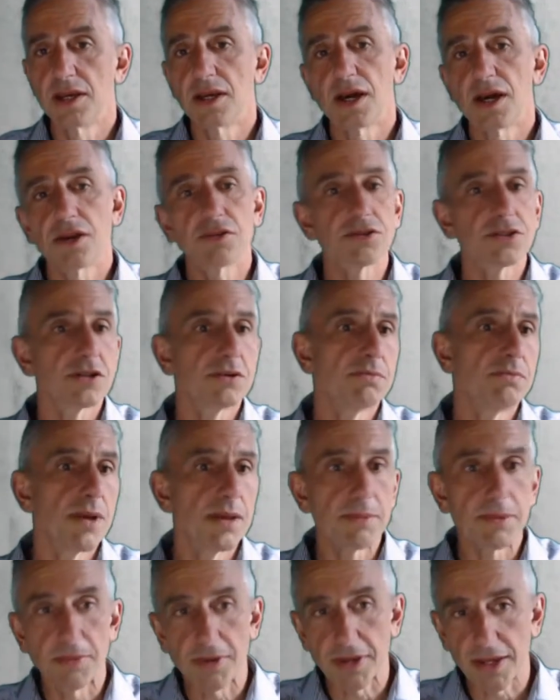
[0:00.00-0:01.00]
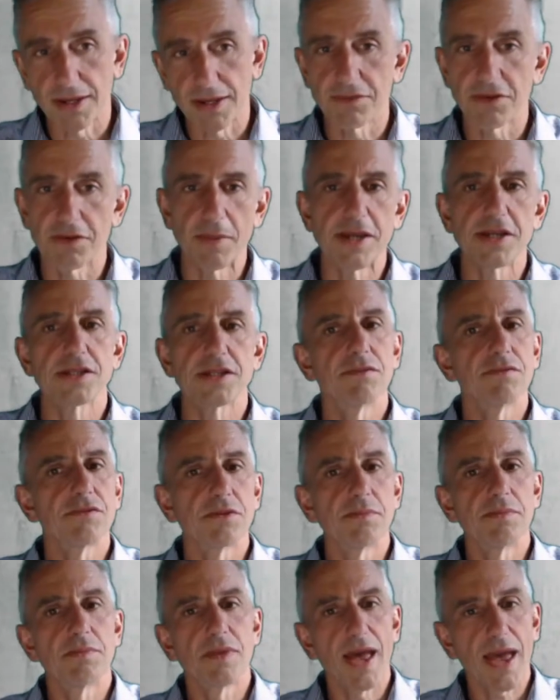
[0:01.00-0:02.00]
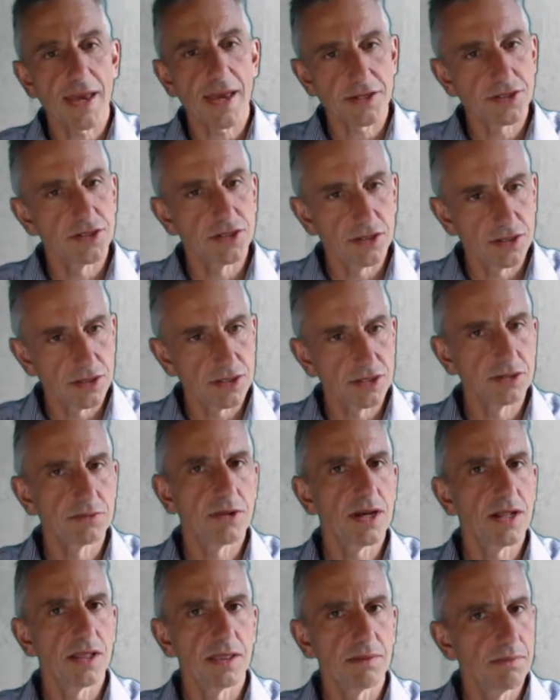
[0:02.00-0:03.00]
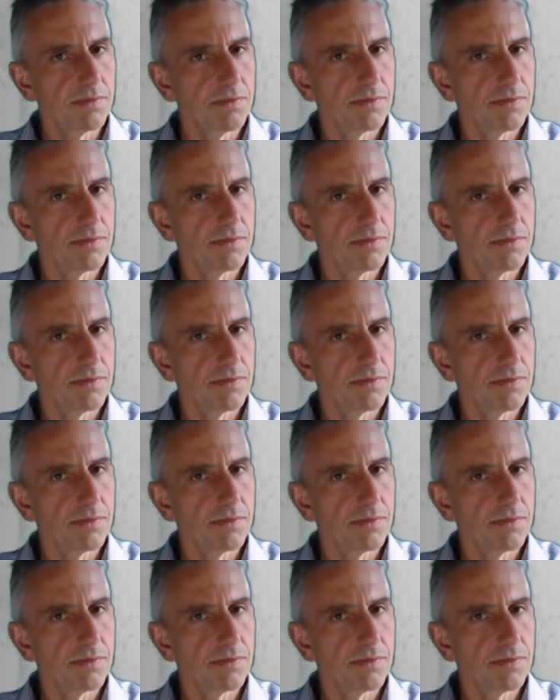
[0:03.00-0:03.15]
and also maybe bringing information from accidents as well.